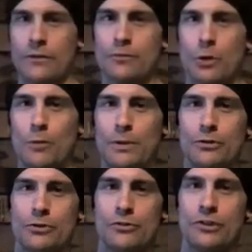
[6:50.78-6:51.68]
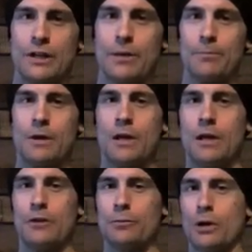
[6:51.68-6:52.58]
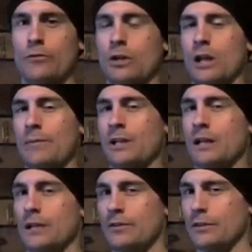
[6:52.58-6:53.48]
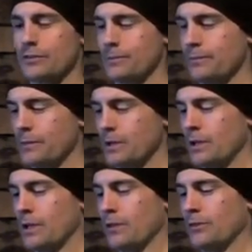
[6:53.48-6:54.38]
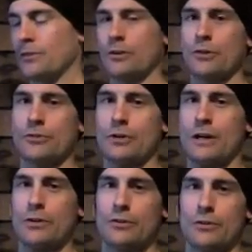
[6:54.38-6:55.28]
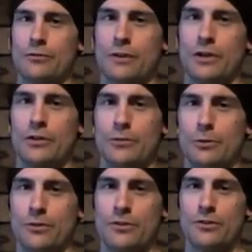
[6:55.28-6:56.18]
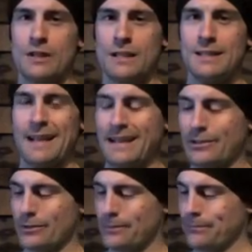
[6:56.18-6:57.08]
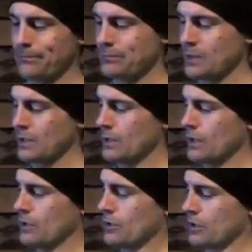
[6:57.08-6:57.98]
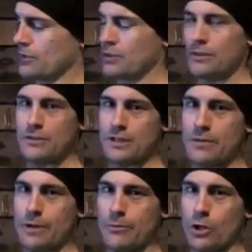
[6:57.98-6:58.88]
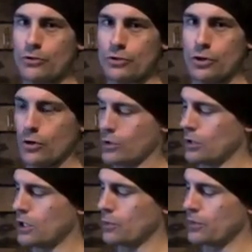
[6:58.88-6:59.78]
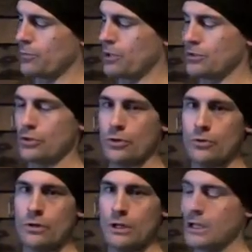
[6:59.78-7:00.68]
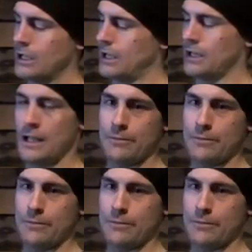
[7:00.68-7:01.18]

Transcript: got the small Pinto set up as part of a climbing line system. This is also how it's configured with the CE lanyard. You can see the DMM Ultra O along with the Pinto and